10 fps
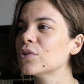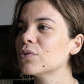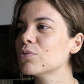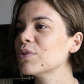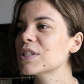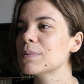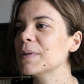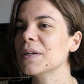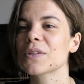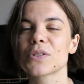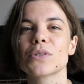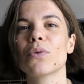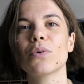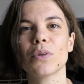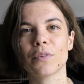to experience
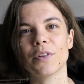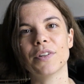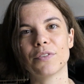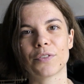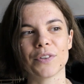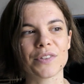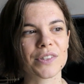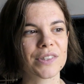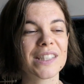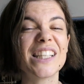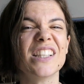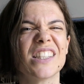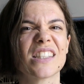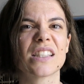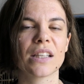all of the different
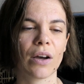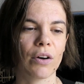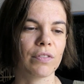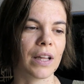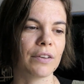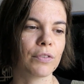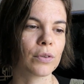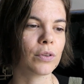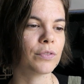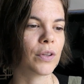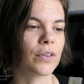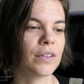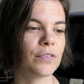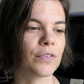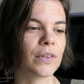tints of life, all of the
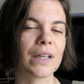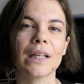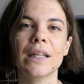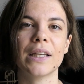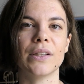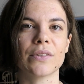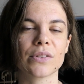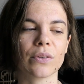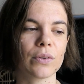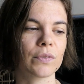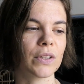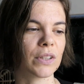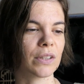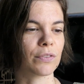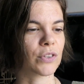different layers, all of the
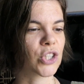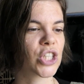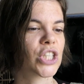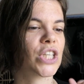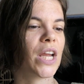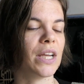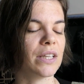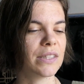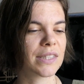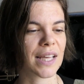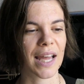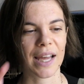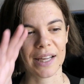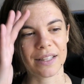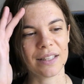different shades
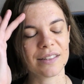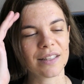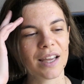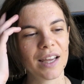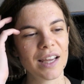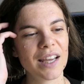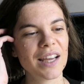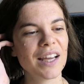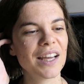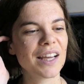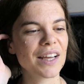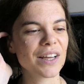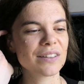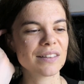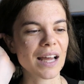and
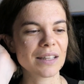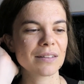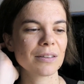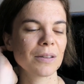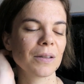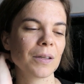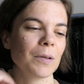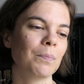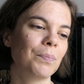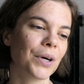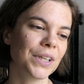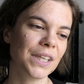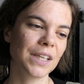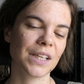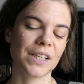that
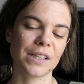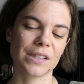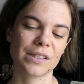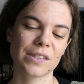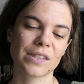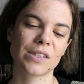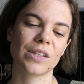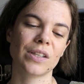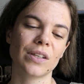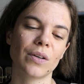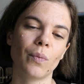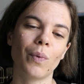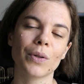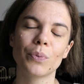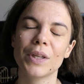body is
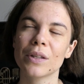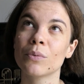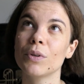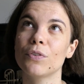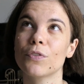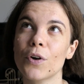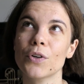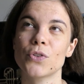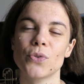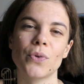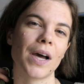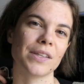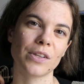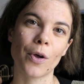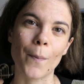what we can refer to
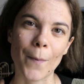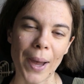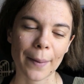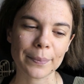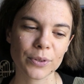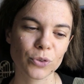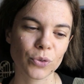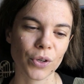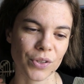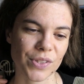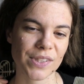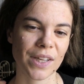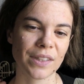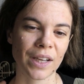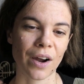as a map to
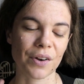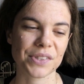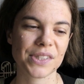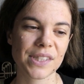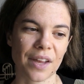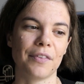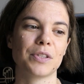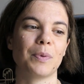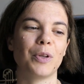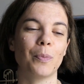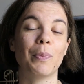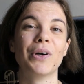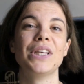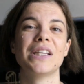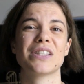understanding ourselves, but the body
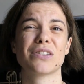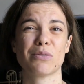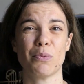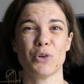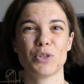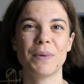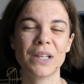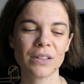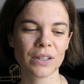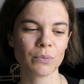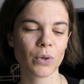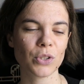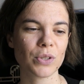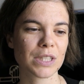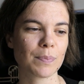is so much bigger than what you
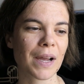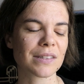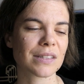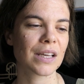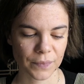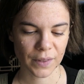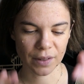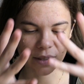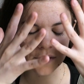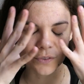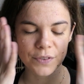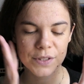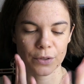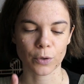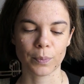expect. There's the
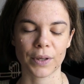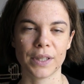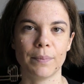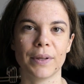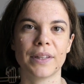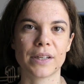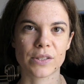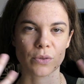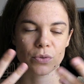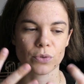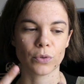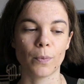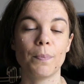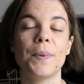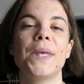physical body, but there is also the
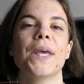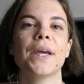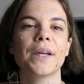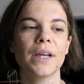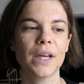being